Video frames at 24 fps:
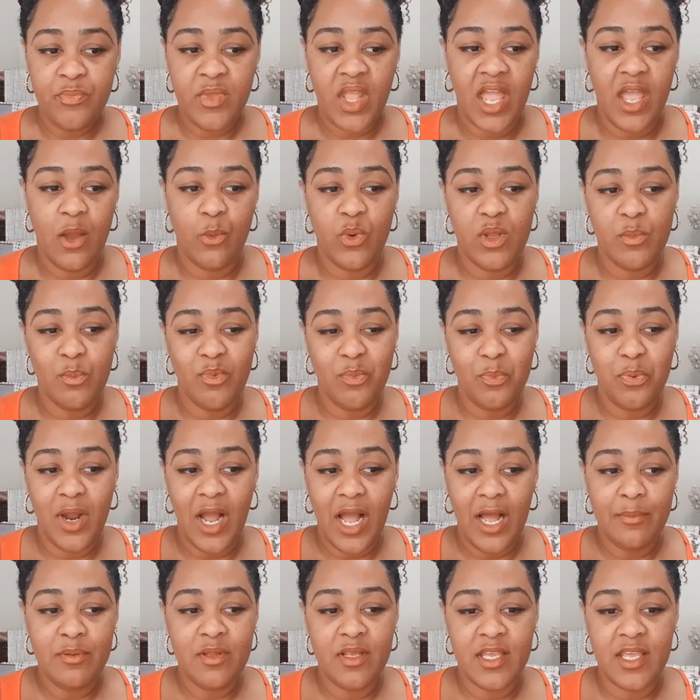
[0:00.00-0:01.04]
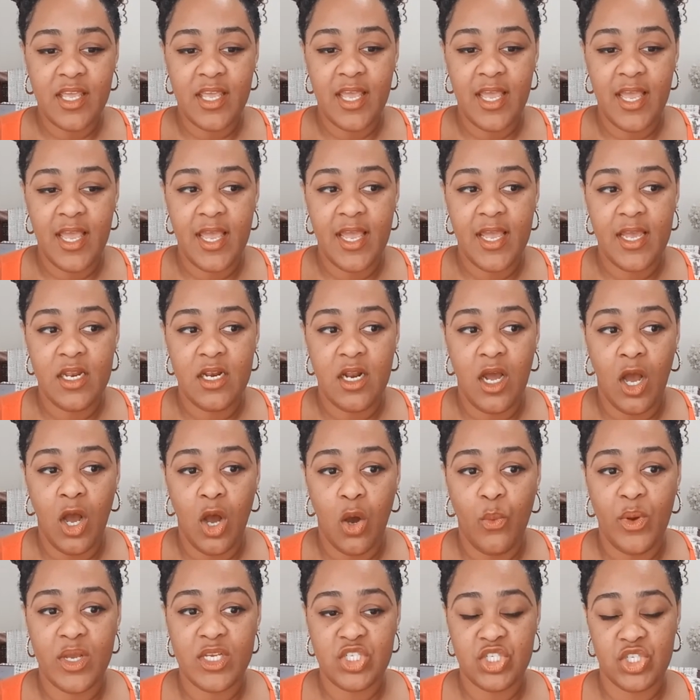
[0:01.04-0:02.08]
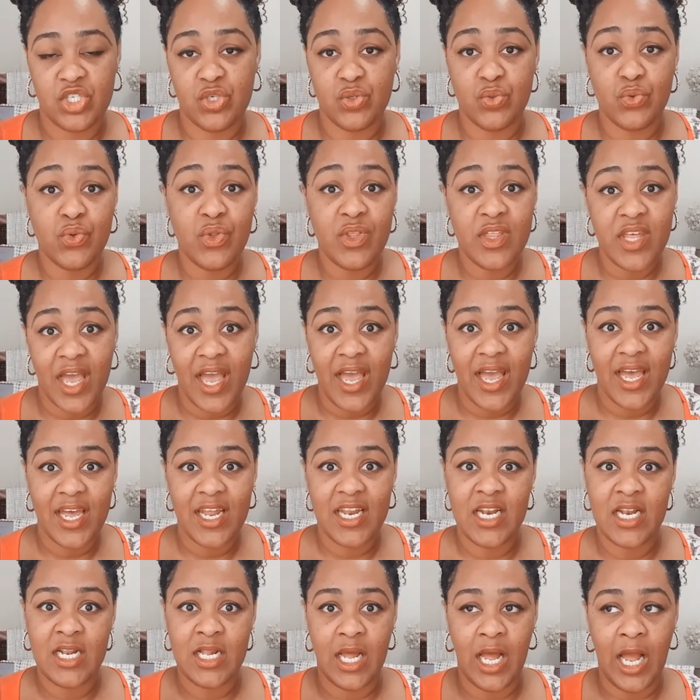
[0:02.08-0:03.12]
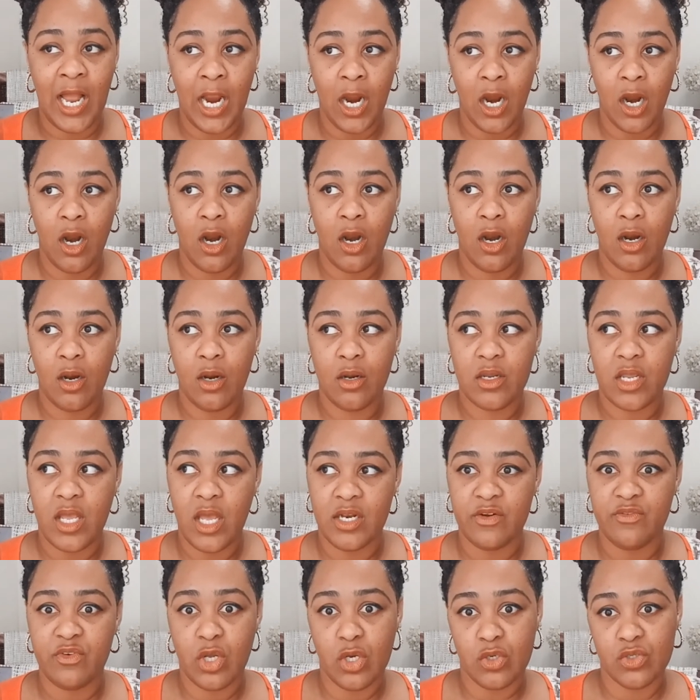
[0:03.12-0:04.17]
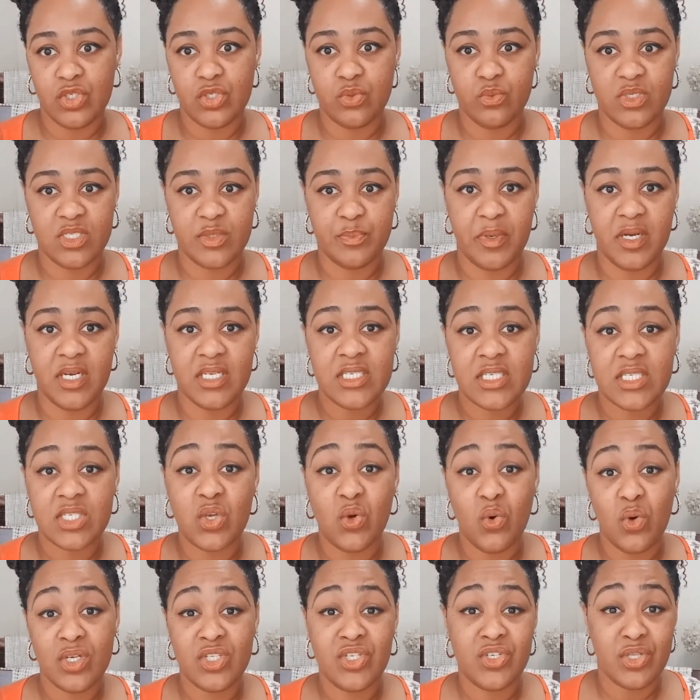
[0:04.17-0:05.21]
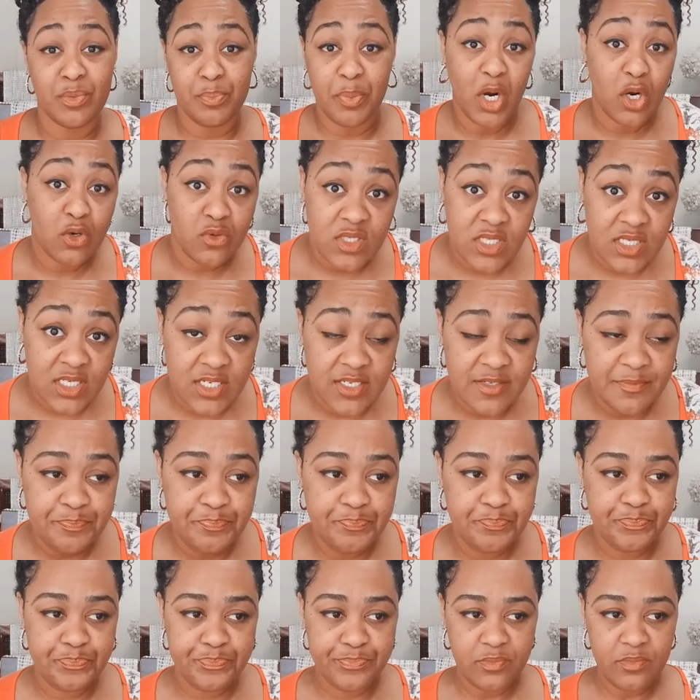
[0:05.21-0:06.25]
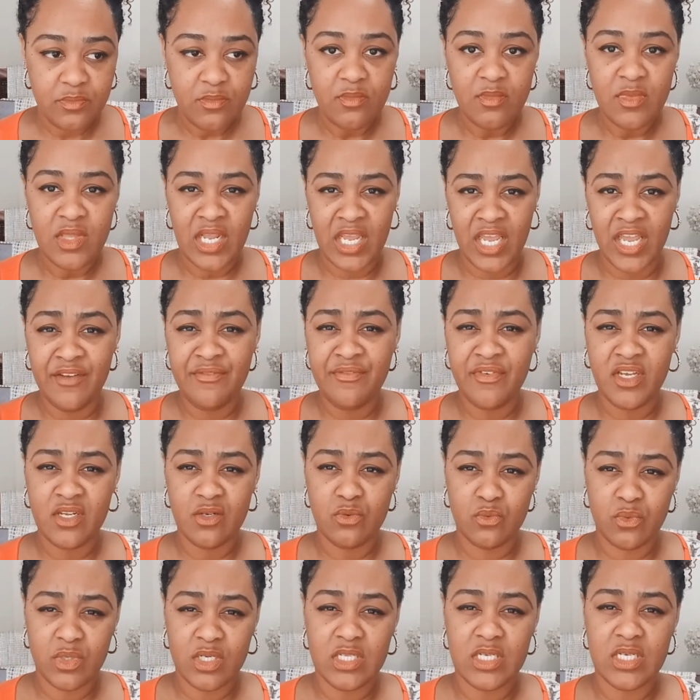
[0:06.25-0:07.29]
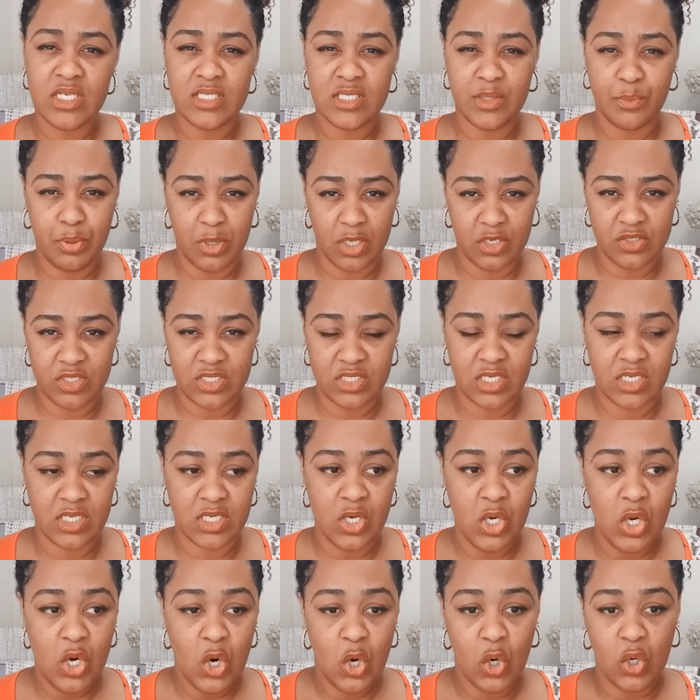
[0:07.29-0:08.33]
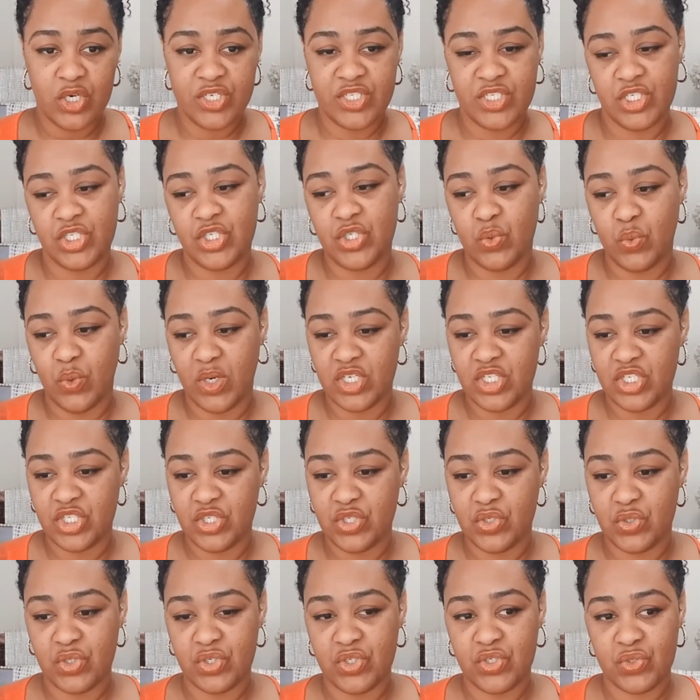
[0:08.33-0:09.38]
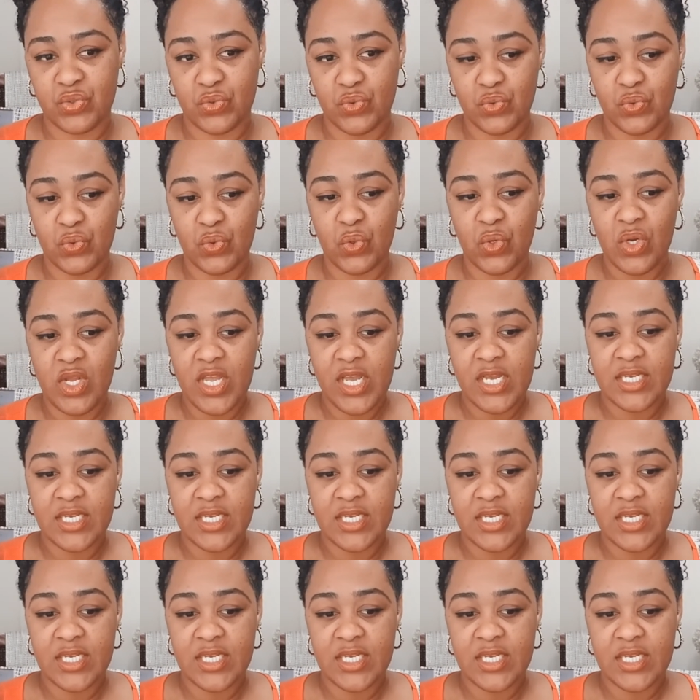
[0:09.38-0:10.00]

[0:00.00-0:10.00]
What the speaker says: And we probably can't always do that. Our kind of go-to response is going to the person, if it really is a person or a situation or a school.